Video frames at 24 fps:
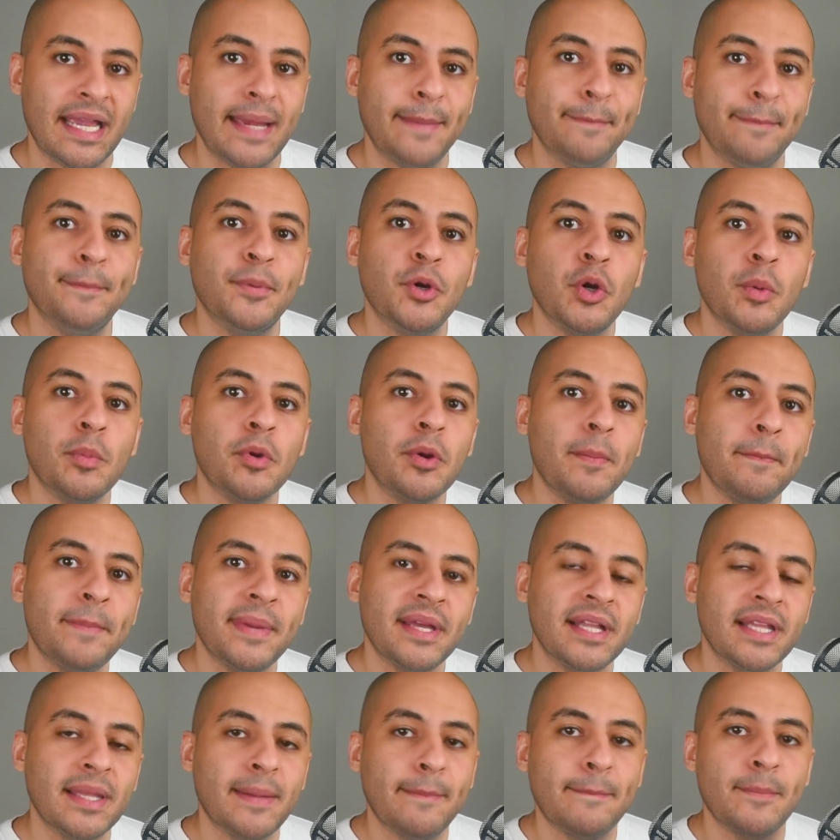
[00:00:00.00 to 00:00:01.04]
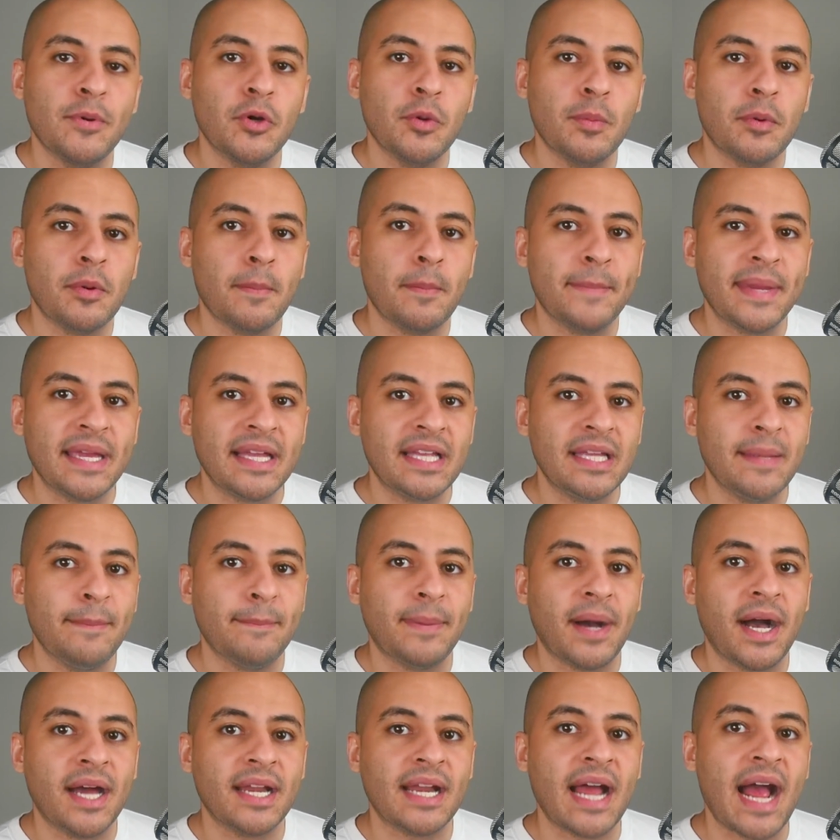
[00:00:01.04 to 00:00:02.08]
and Boomer Bill and Boomer Bailey
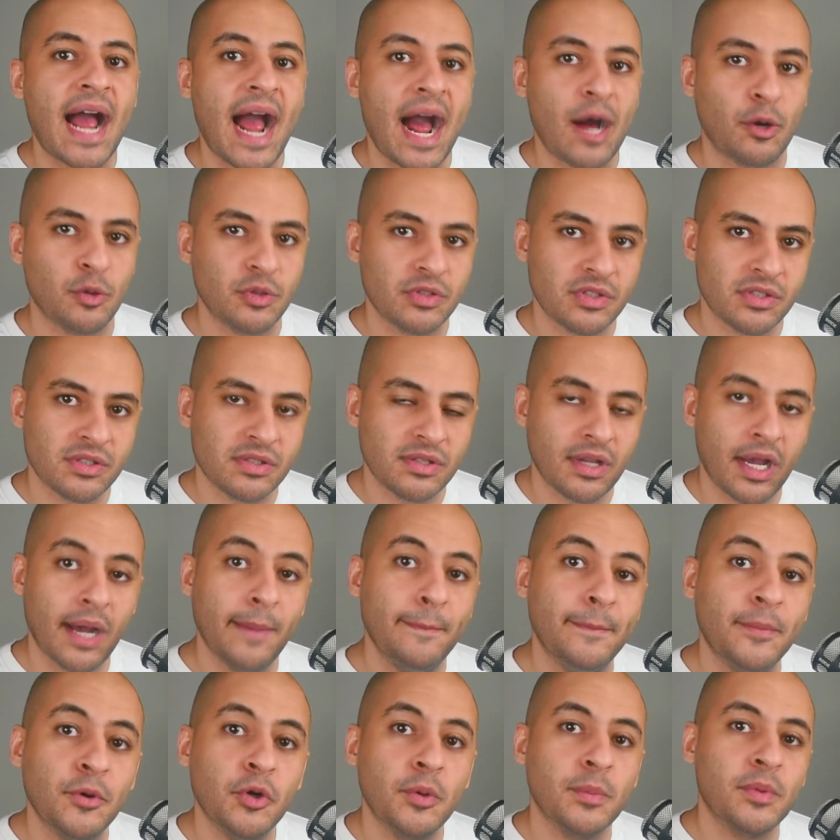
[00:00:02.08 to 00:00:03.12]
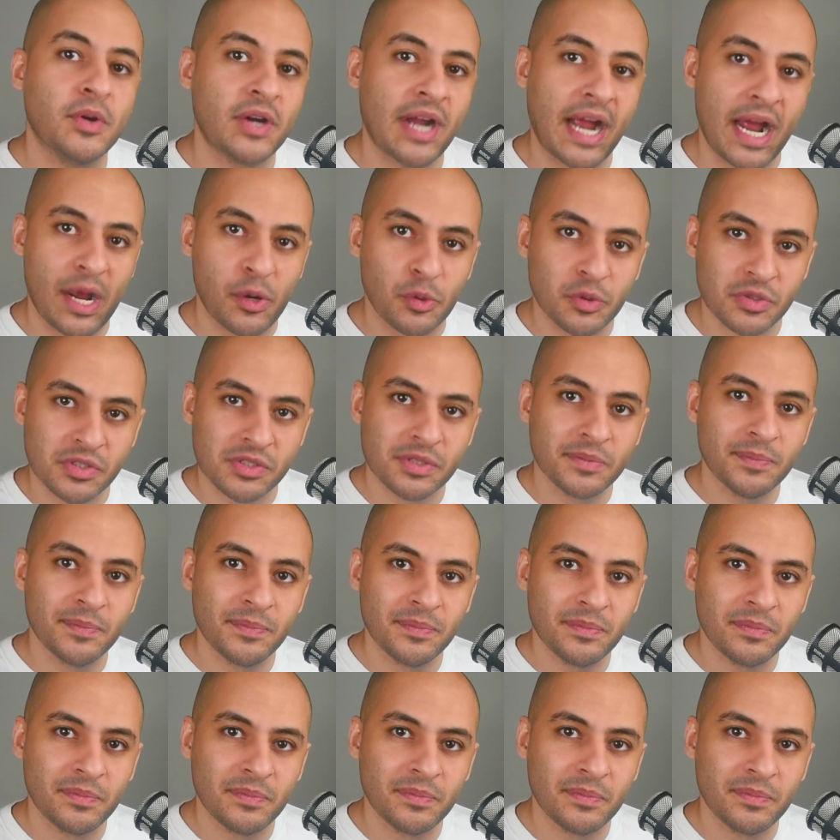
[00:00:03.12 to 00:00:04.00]
bought a house, a boomer house.